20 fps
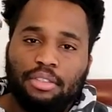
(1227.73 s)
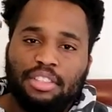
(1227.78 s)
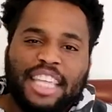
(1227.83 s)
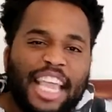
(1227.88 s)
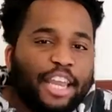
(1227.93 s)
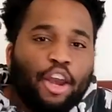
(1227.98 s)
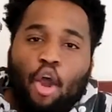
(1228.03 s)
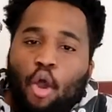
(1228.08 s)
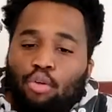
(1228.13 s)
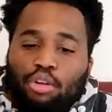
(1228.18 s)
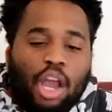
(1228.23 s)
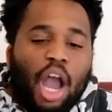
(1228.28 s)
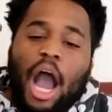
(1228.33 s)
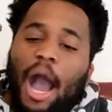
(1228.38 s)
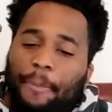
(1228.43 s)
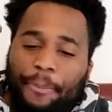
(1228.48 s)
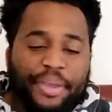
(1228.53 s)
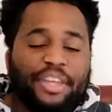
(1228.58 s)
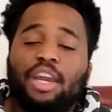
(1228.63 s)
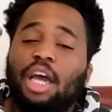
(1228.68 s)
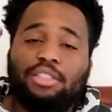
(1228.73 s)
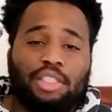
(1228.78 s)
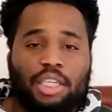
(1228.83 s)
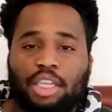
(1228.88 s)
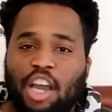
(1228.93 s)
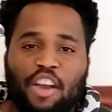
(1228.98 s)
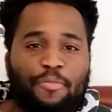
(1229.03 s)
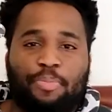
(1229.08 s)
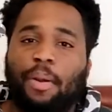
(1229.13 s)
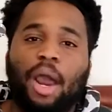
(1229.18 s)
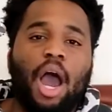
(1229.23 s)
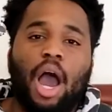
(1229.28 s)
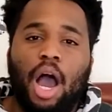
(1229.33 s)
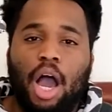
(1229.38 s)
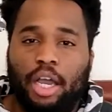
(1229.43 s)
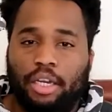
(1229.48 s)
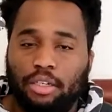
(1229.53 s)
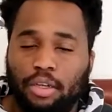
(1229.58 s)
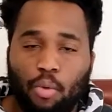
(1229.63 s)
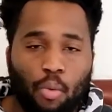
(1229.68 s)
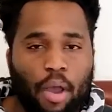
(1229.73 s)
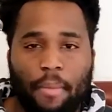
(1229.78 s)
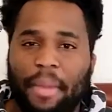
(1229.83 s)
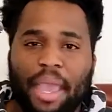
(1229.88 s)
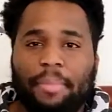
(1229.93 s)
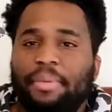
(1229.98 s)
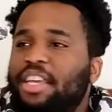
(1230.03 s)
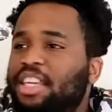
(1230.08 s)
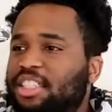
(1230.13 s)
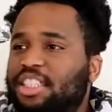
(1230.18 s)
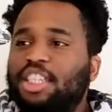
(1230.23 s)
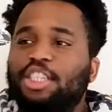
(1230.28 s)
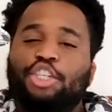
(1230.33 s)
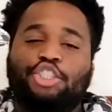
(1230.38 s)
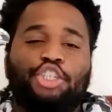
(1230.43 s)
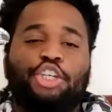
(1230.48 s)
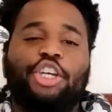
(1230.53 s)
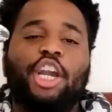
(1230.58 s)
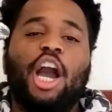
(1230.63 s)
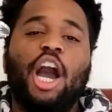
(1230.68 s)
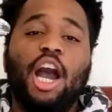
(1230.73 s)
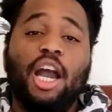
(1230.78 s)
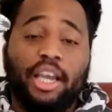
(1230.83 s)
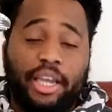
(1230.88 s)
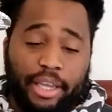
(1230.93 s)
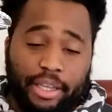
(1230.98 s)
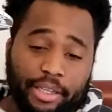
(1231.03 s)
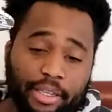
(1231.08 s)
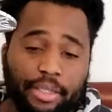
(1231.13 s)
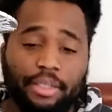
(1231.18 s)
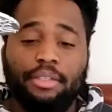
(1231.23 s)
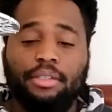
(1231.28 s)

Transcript: They don't copy nothing of Bron. What, maybe a signature dunk?